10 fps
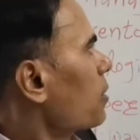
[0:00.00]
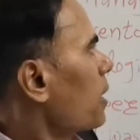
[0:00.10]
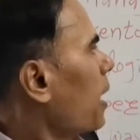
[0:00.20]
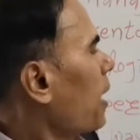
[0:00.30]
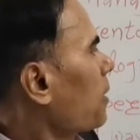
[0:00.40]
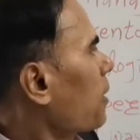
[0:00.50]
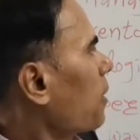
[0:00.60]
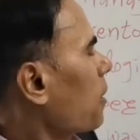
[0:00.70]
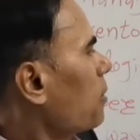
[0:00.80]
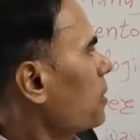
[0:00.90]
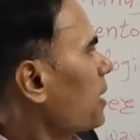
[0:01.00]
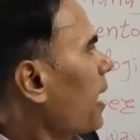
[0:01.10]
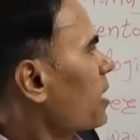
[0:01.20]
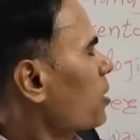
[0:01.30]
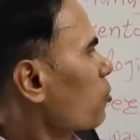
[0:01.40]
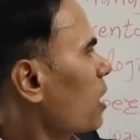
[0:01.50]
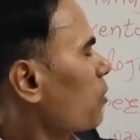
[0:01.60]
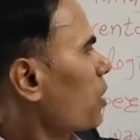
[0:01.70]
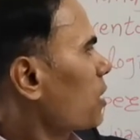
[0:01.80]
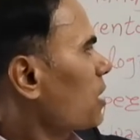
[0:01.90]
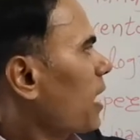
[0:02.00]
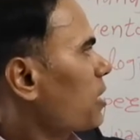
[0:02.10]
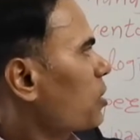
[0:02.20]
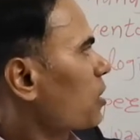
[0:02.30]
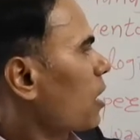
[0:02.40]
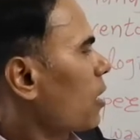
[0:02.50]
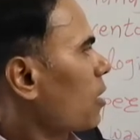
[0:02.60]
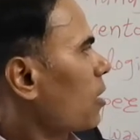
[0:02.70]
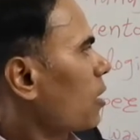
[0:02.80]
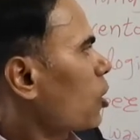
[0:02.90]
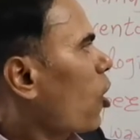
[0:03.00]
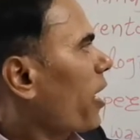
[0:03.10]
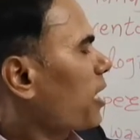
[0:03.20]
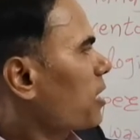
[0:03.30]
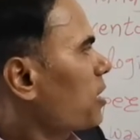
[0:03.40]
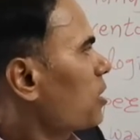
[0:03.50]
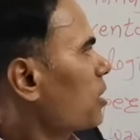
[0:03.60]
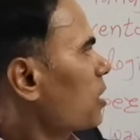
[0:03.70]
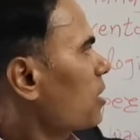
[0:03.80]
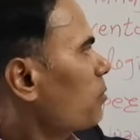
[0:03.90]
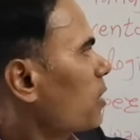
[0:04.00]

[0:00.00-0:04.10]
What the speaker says: Then in addition to that one, traditional lock and key system.